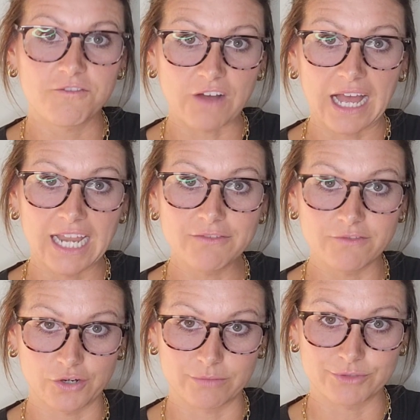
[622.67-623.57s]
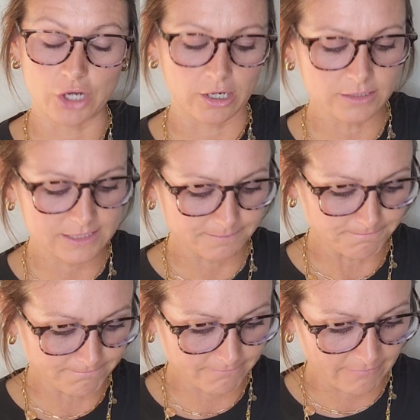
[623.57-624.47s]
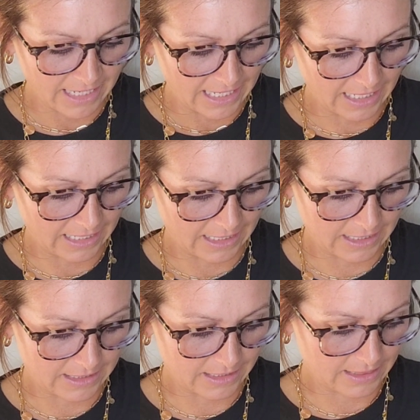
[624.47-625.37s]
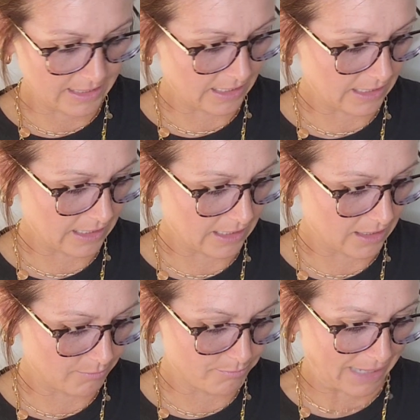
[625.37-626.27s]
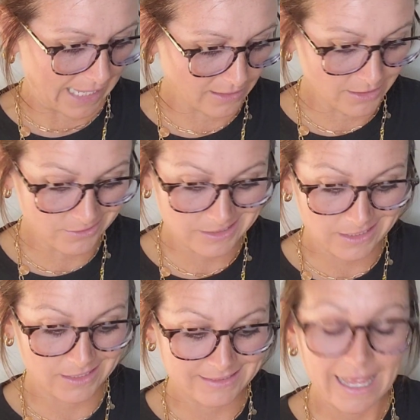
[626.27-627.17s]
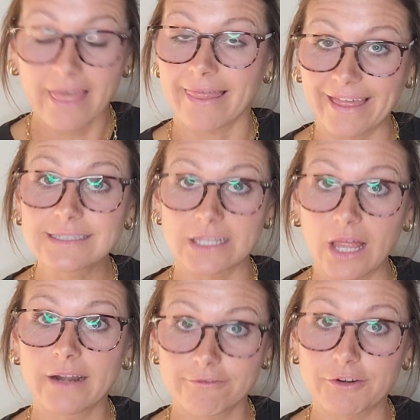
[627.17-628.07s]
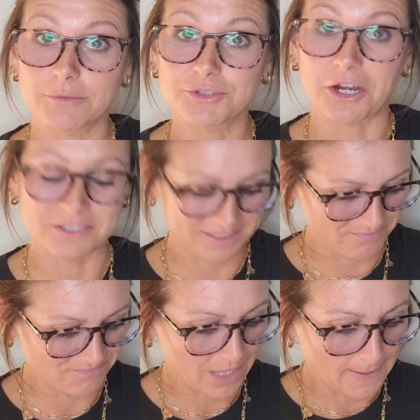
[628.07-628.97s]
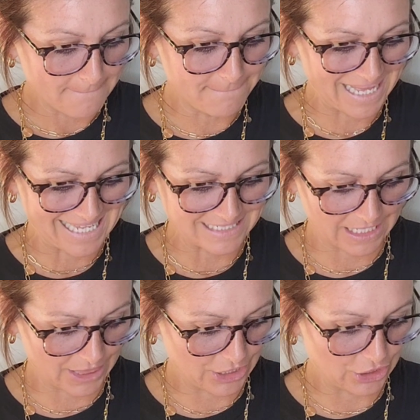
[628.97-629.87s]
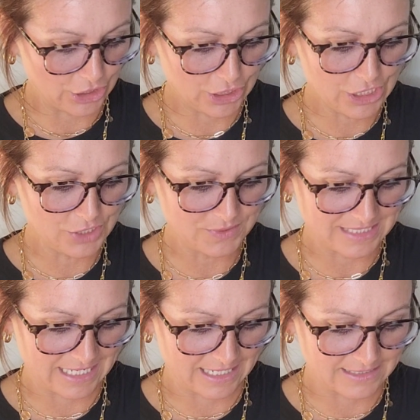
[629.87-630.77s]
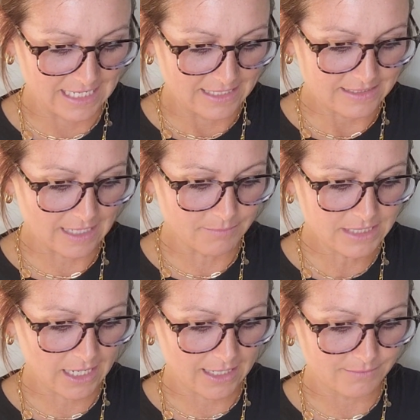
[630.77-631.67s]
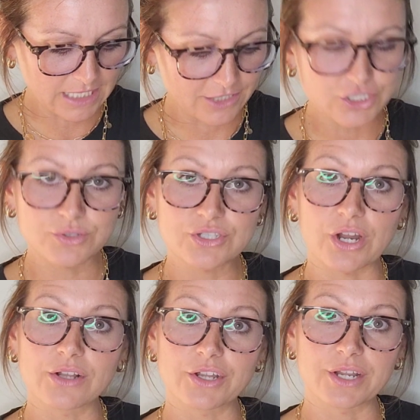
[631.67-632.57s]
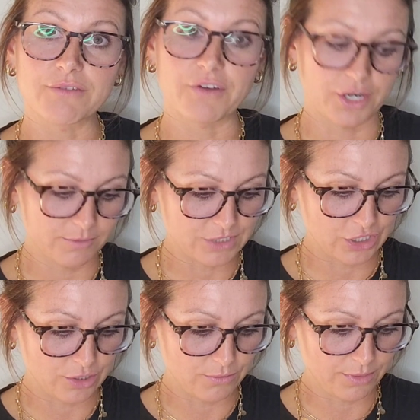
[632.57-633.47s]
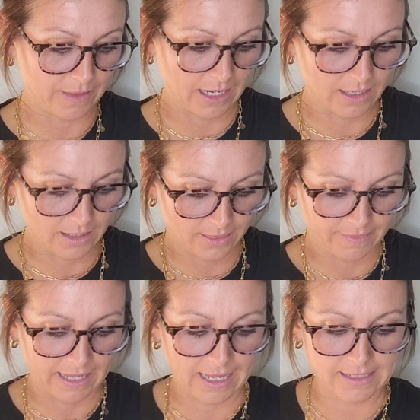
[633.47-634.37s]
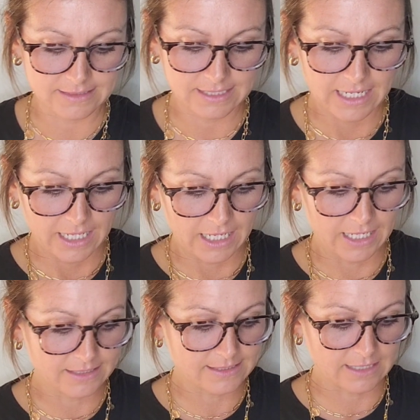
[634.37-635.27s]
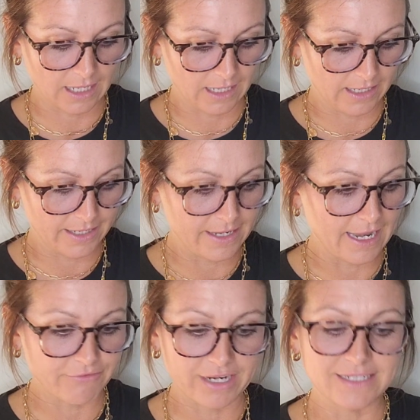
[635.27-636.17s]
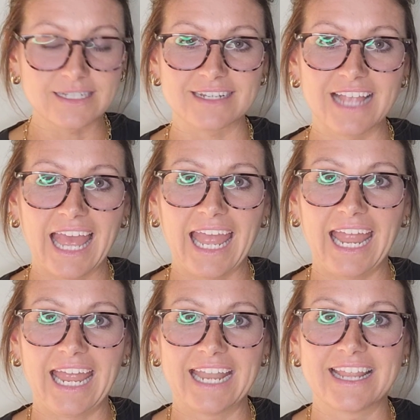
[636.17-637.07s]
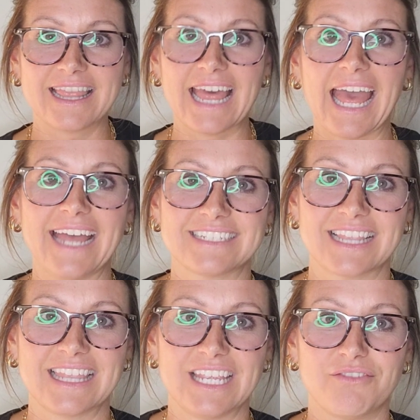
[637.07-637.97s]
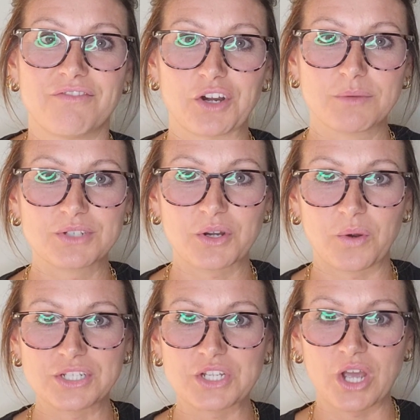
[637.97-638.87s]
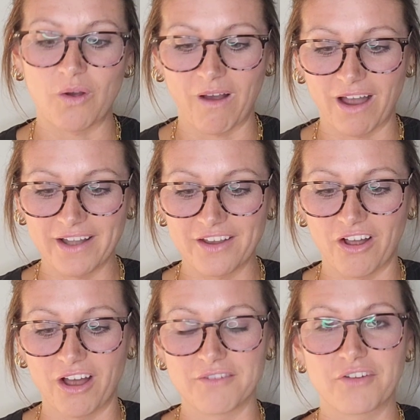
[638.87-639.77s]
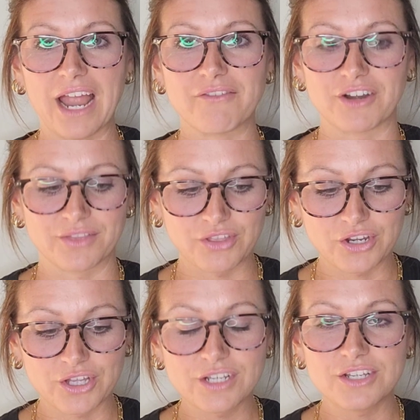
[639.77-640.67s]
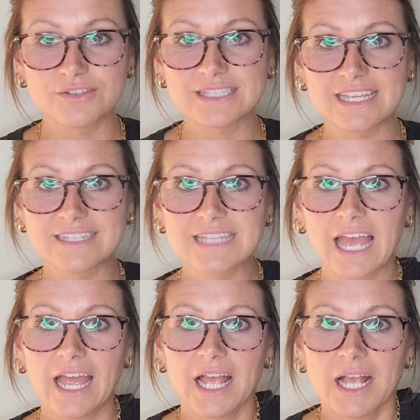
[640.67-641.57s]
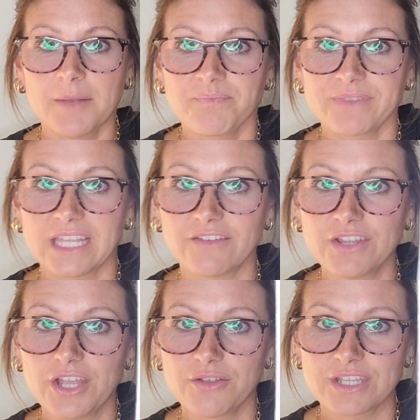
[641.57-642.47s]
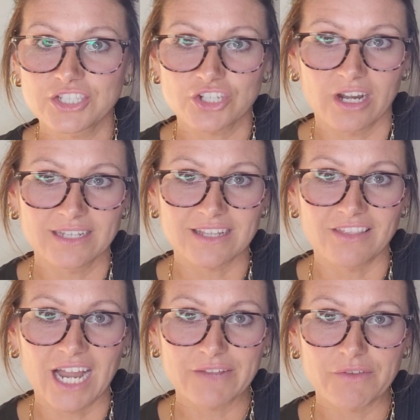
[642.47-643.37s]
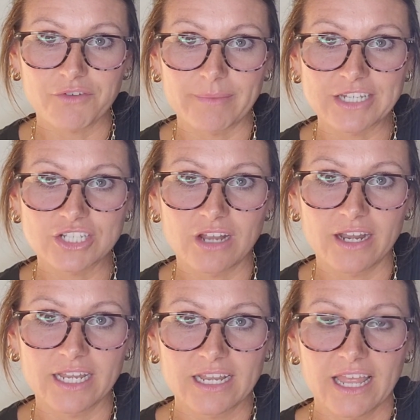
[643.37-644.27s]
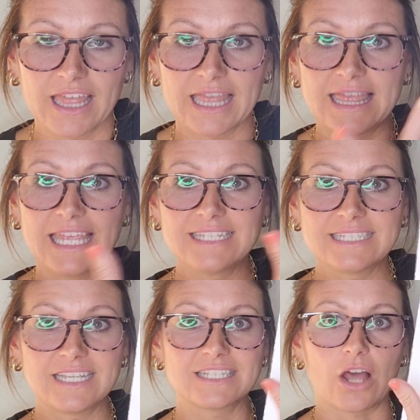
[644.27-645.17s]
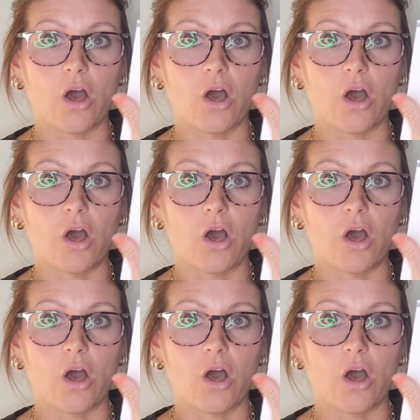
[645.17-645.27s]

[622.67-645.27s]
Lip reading: 5 verb charts. And the bad news is that's a lot of verb charts. But the good news is sometimes as you start learning verbs, you think that it's never ending and that the verbs are going to go on and on forever. The good news is, even though this chart has a lot of information on it, this is